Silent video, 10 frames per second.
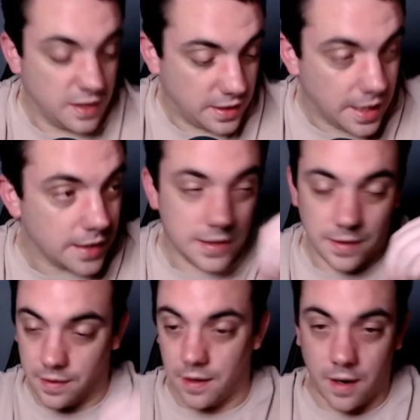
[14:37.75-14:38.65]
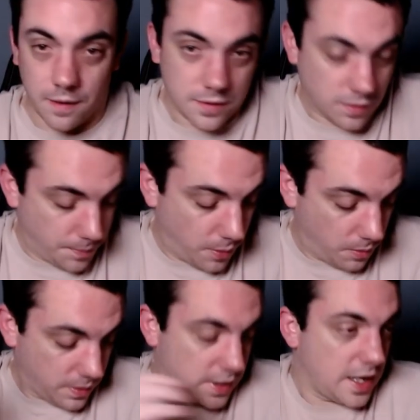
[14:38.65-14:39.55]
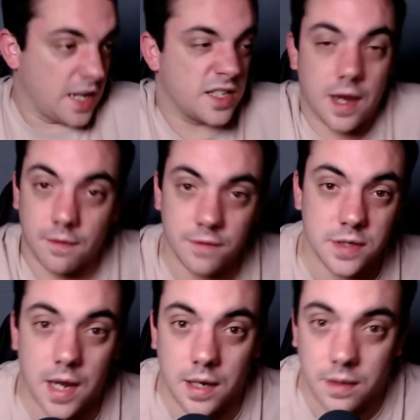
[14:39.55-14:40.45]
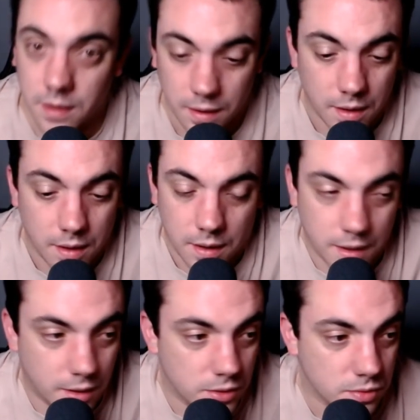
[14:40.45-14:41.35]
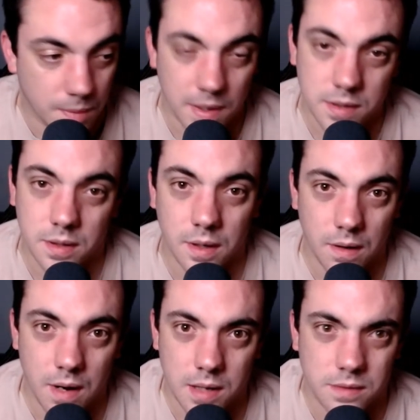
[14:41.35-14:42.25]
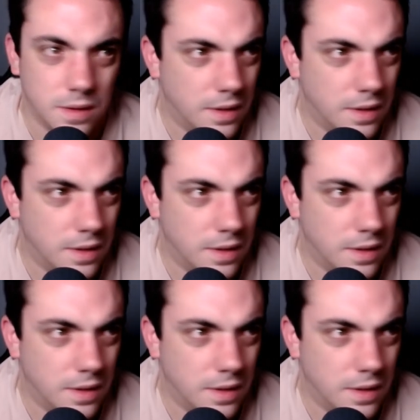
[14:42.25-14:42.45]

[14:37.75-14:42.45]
Gets, I know, he's got the ball, gets it out of his hand, and they go straight back to the Lions.